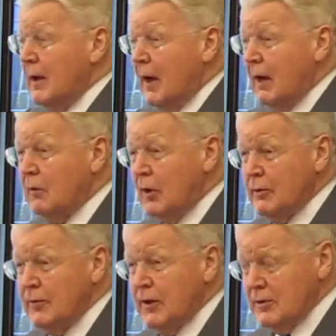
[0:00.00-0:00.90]
And one
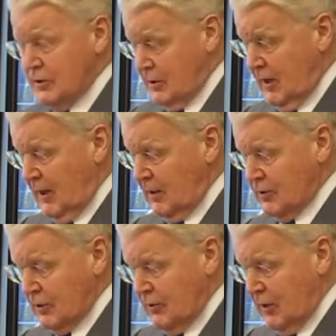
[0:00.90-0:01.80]
of these
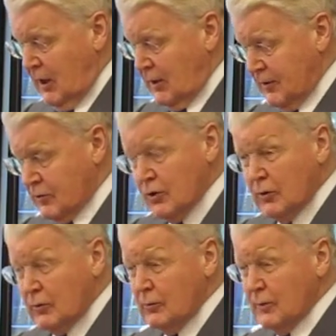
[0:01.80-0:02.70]
is the Arctic
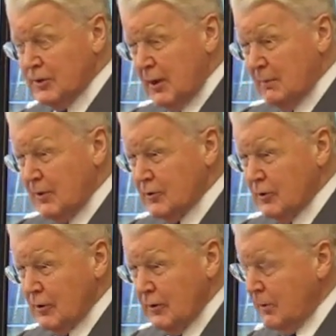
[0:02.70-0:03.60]
Circle, which I
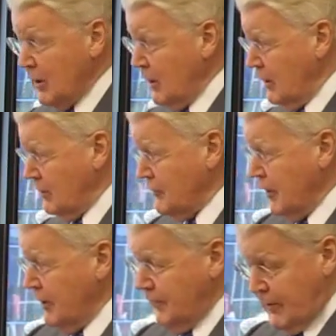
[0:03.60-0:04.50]
mentioned in the beginning, that
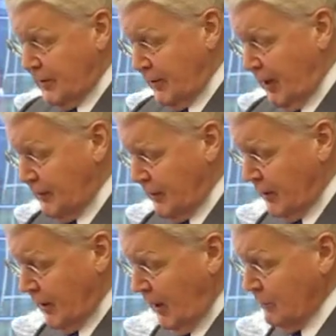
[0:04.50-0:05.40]
Jennifer and Eric
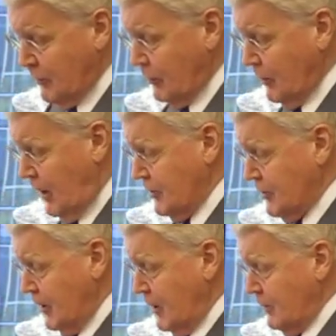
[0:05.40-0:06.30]
came to last
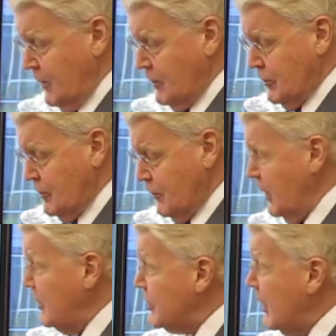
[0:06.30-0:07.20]
year, which
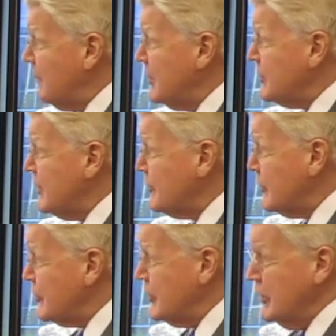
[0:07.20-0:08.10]
we established and
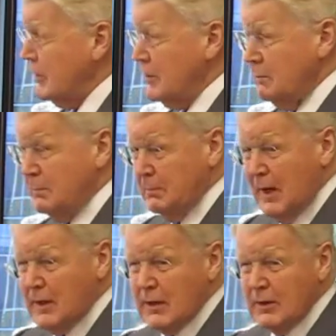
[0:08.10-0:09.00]
succeeded in
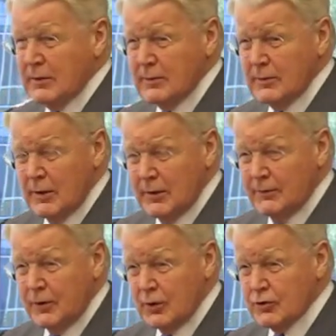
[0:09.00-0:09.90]
making it in the
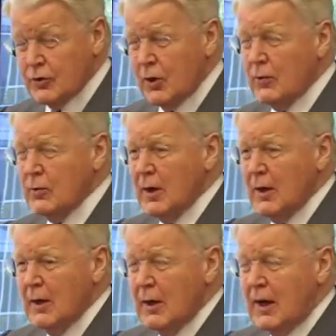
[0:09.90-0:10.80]
first go
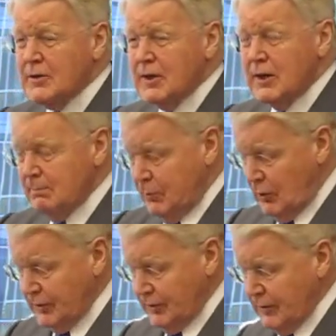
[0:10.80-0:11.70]
as an
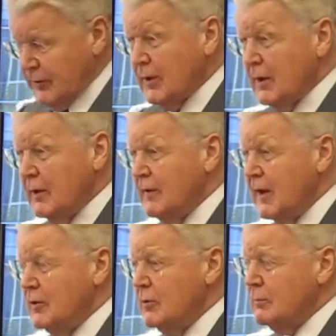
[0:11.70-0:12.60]
important
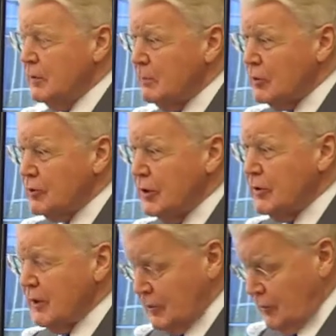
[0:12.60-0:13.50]
venue, the most
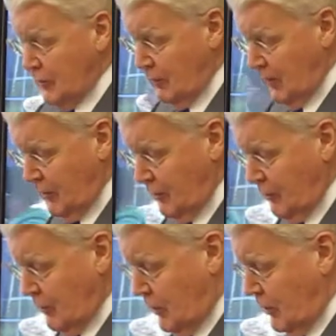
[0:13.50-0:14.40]
international venue
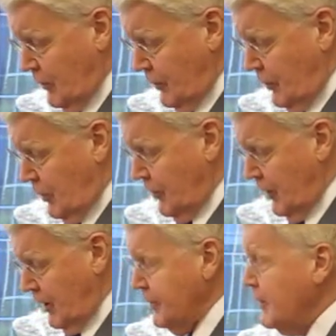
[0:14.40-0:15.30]
on
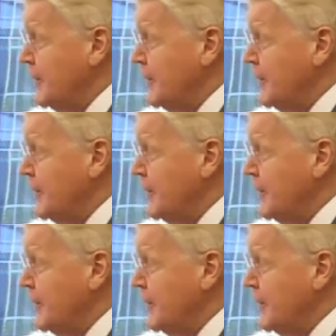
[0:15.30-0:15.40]
the Arctic.